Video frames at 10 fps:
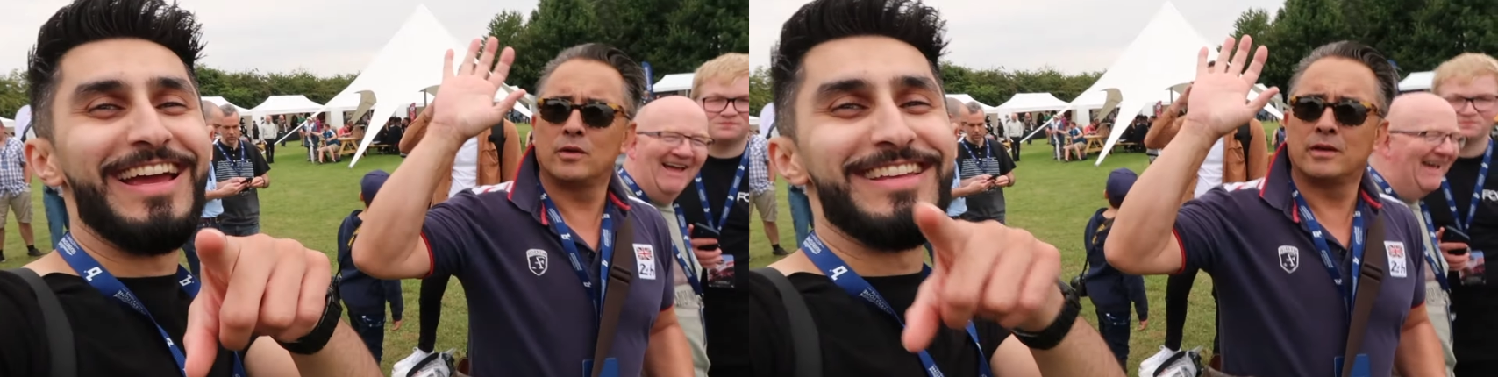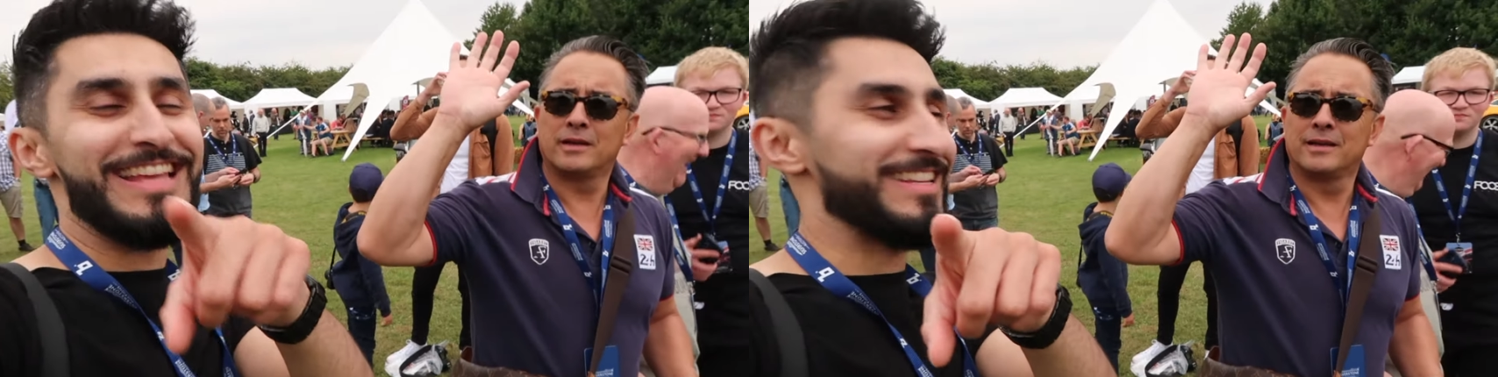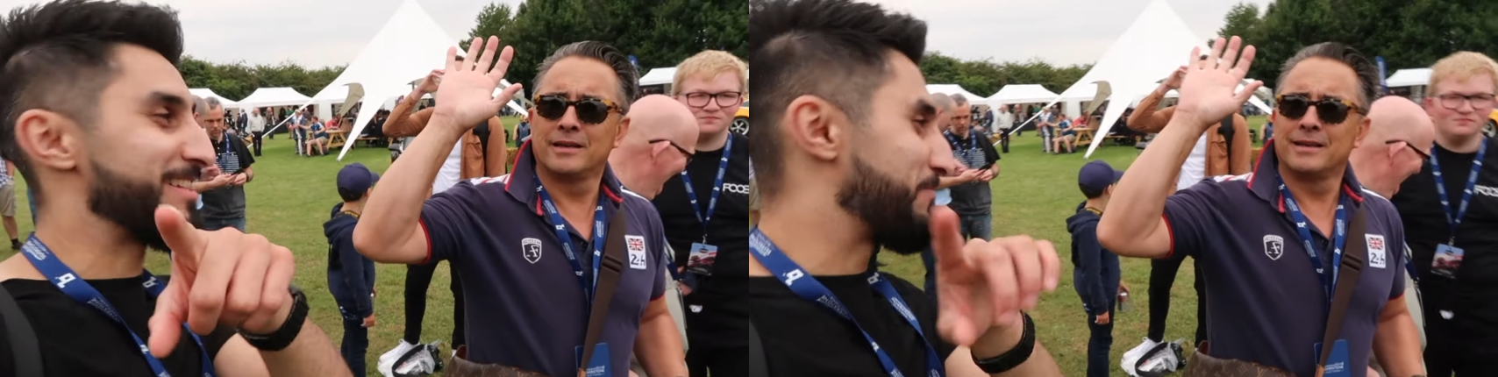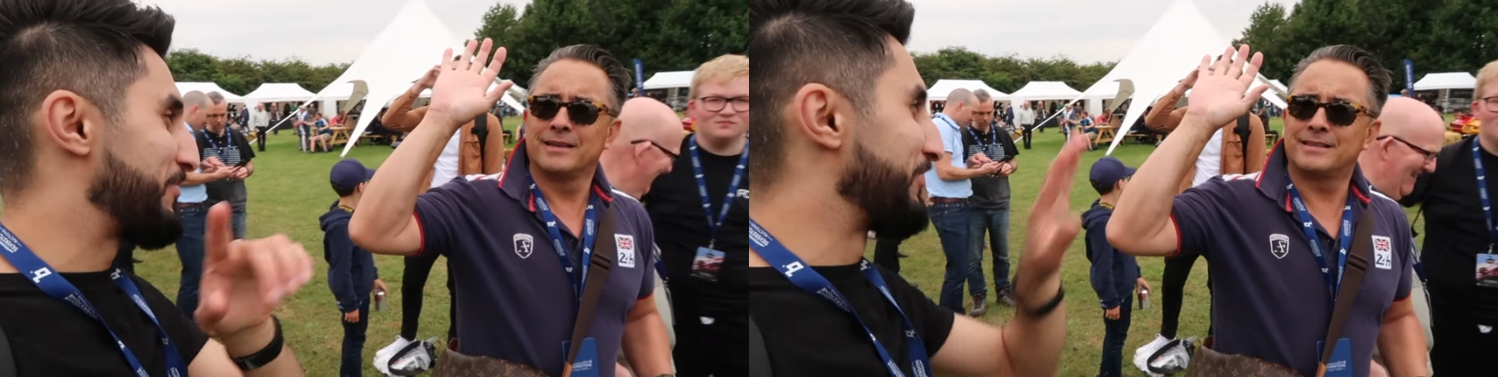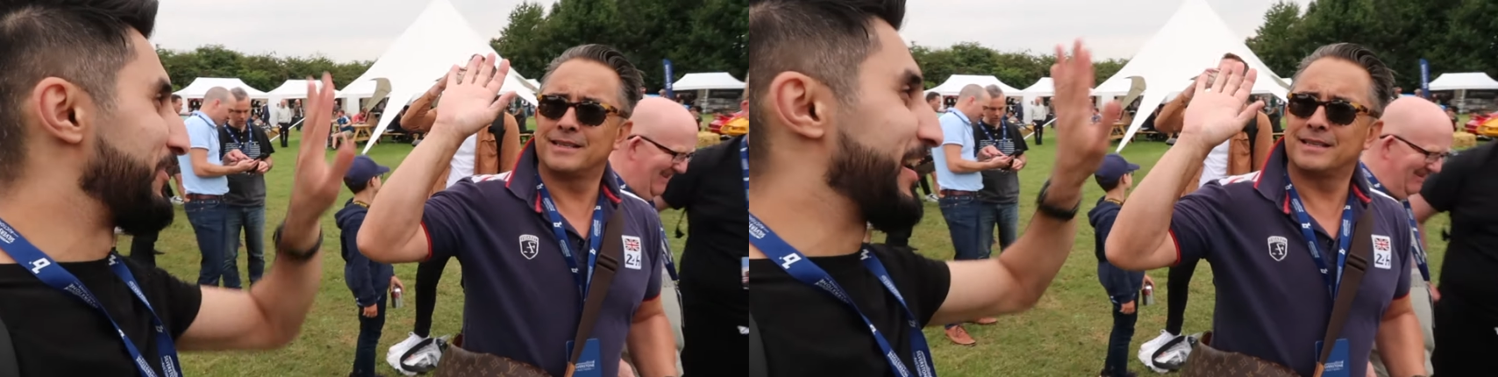Speaker 1: that's
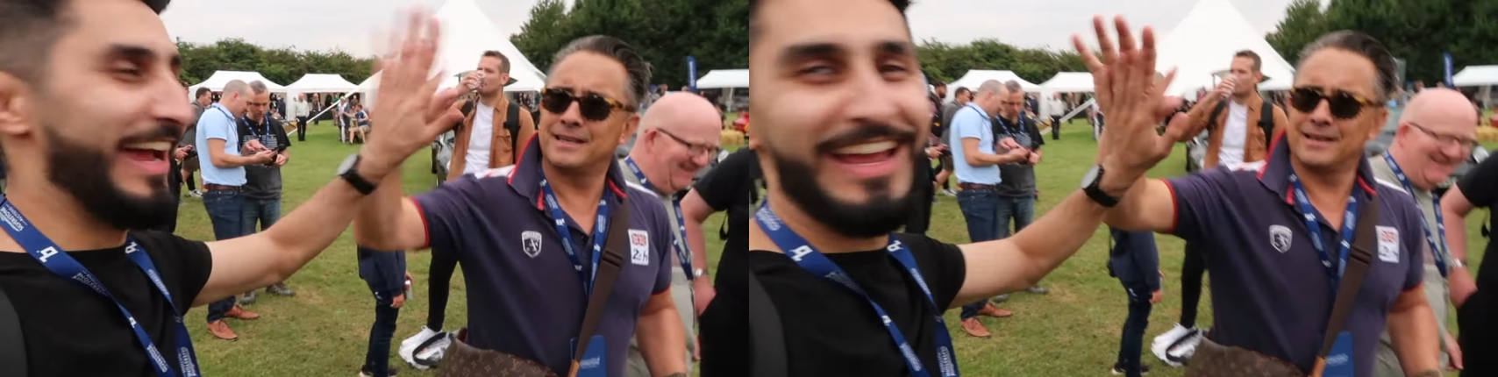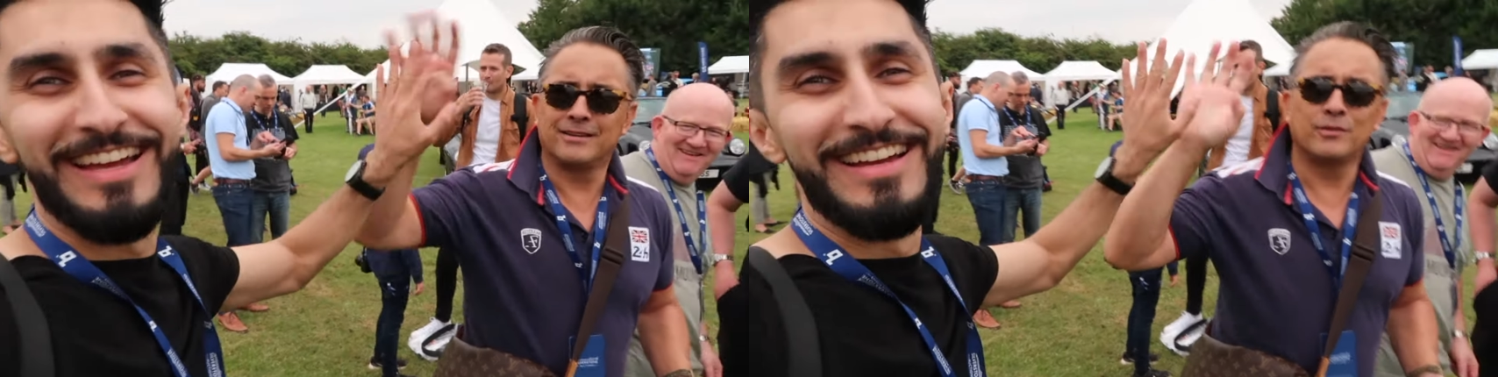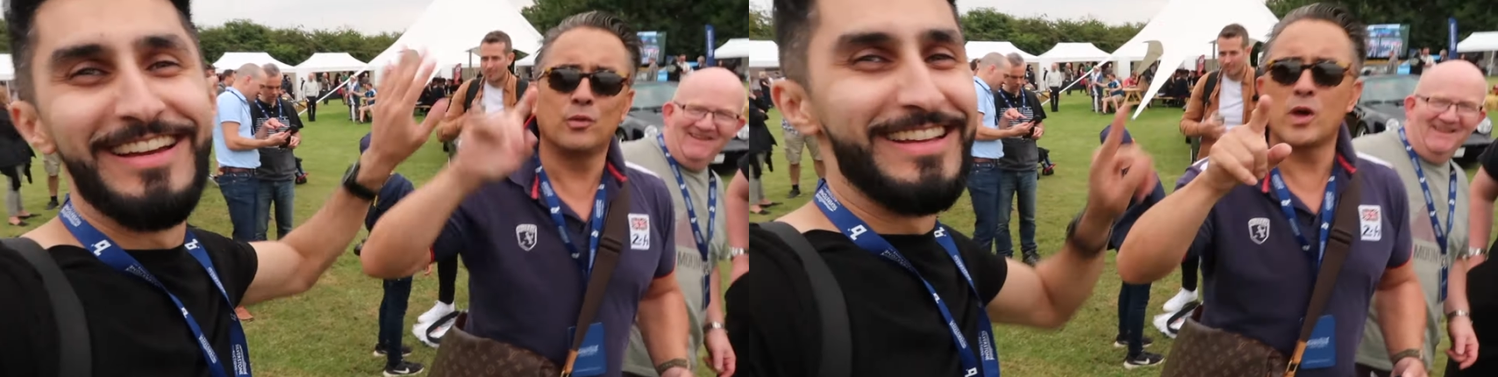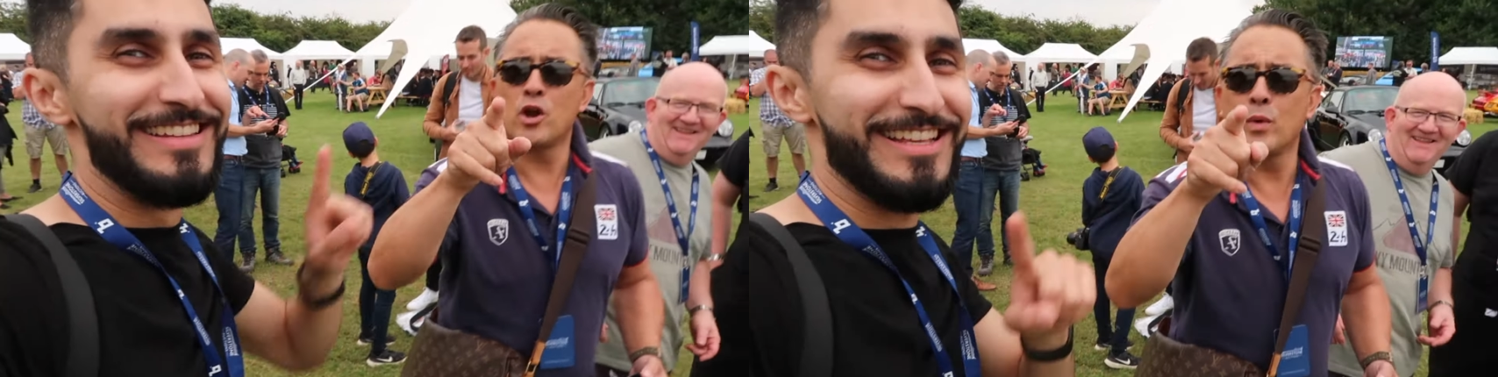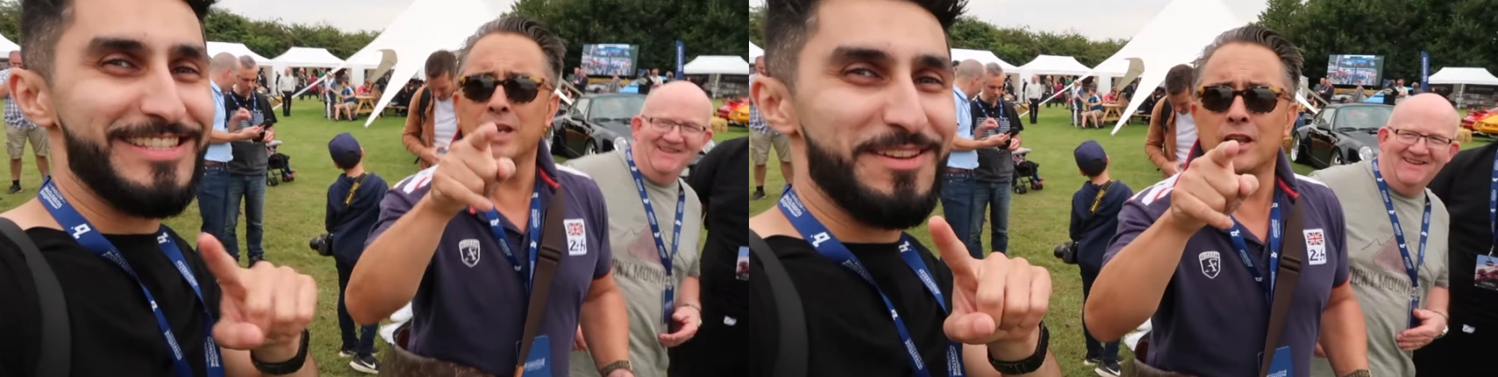approved, okay?
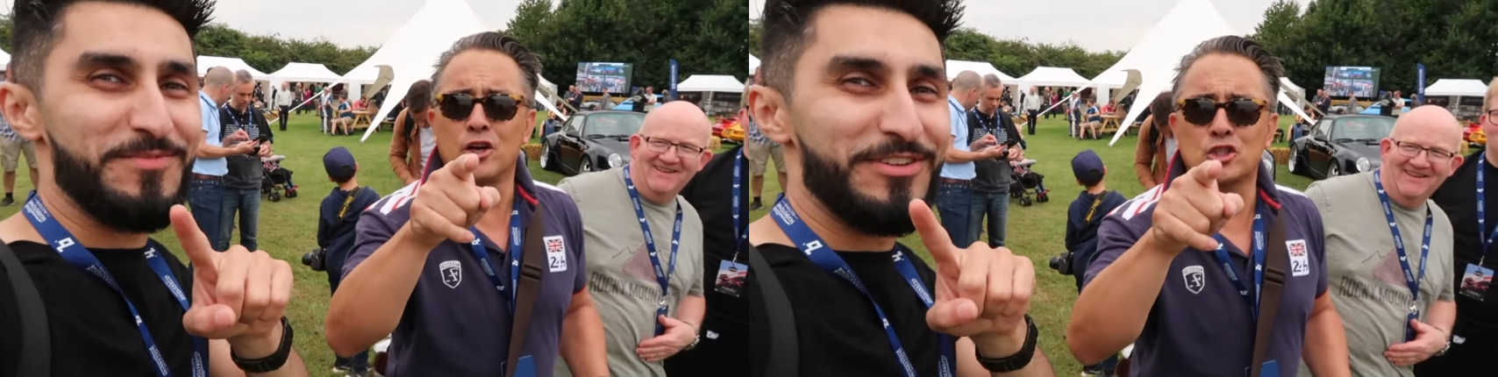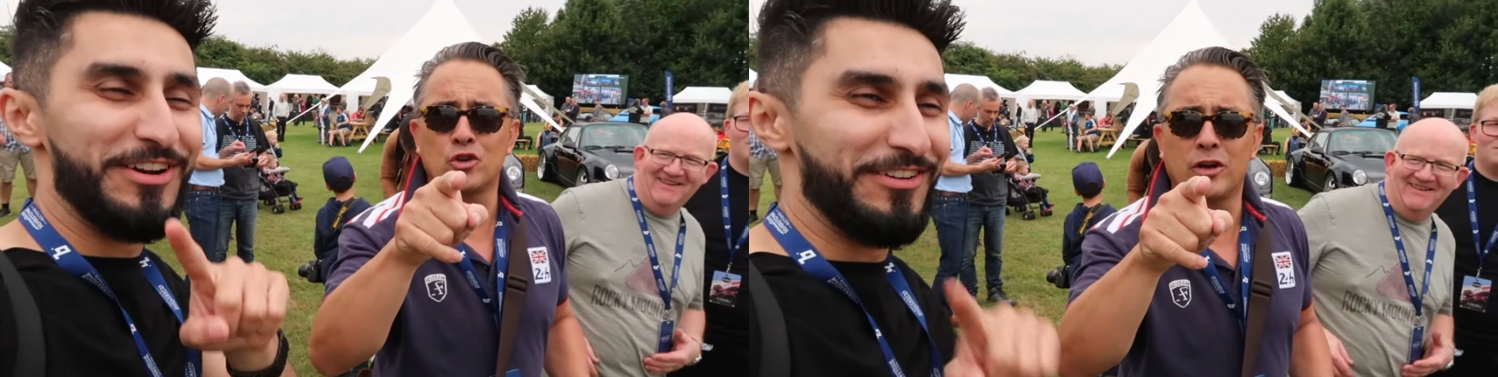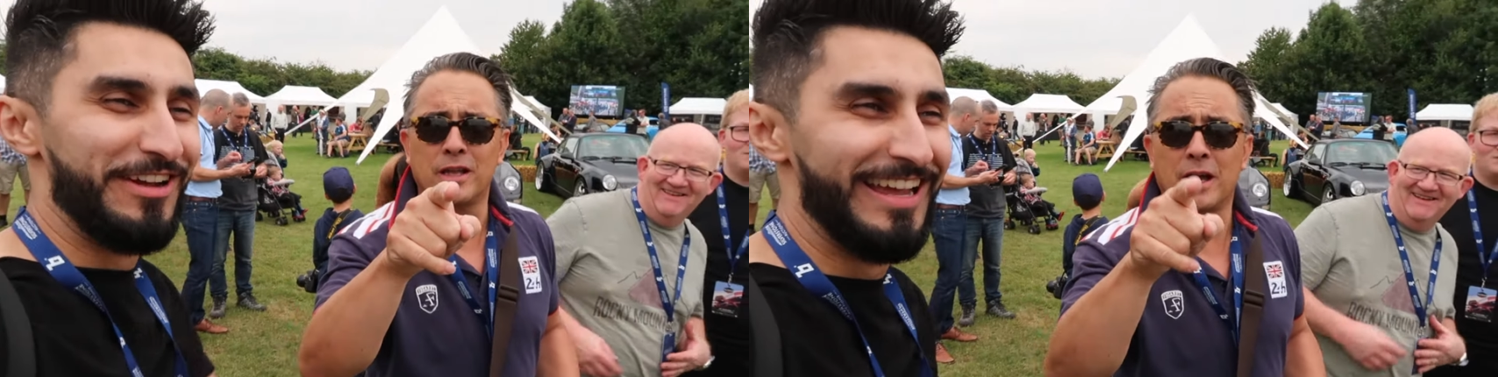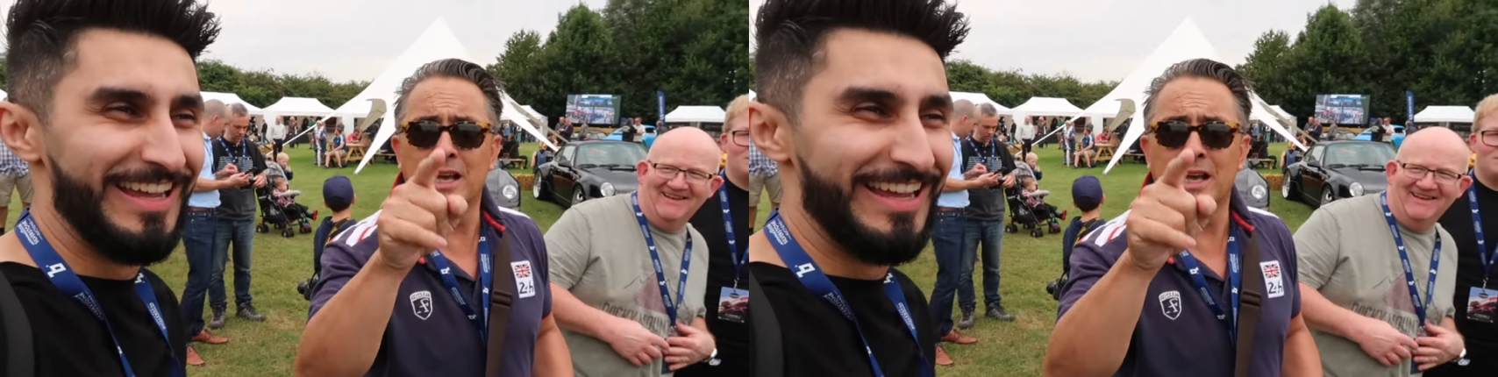That's approved.